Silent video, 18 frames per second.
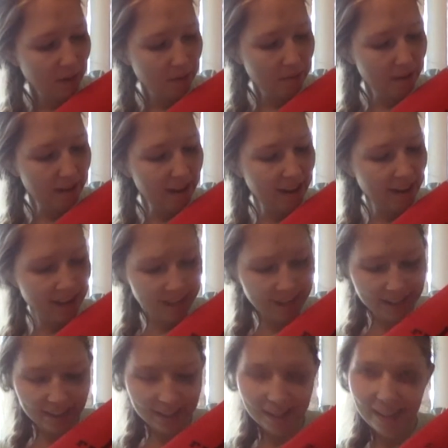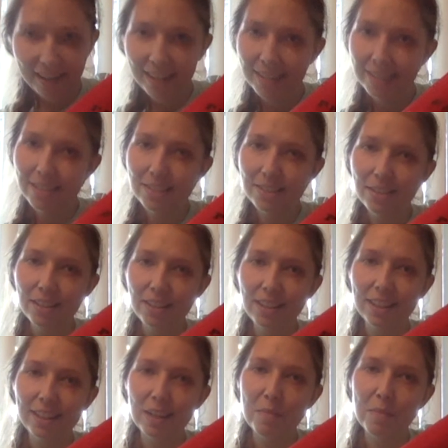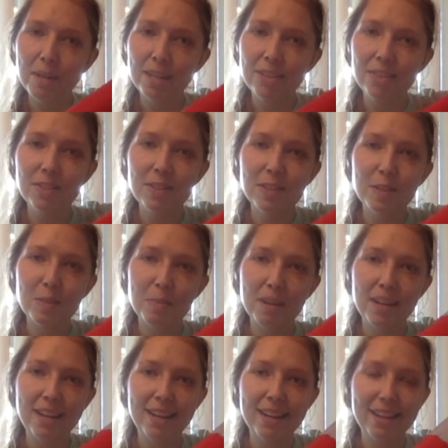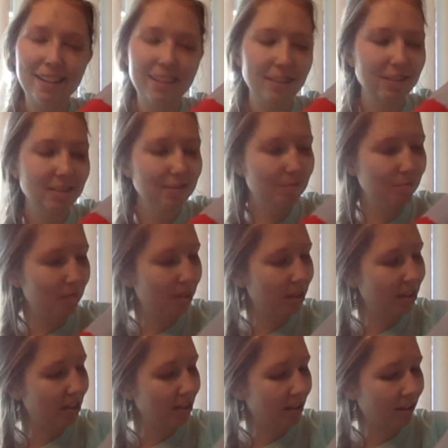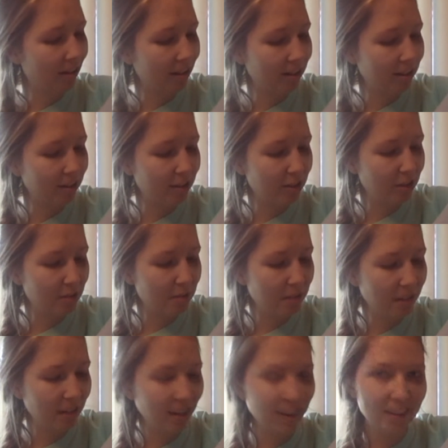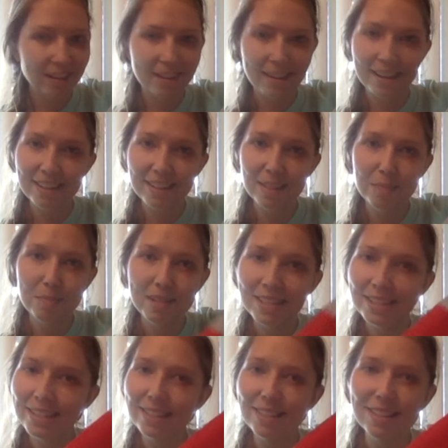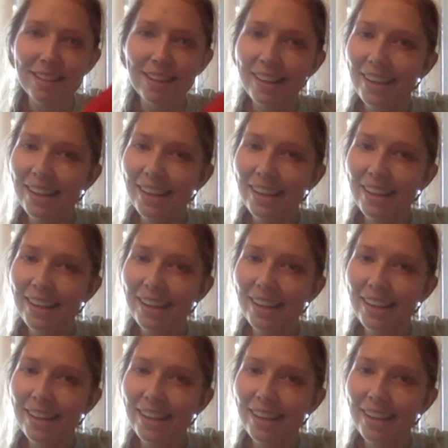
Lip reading: but It does look like I might do those by hand with yarn, just make it look nice because,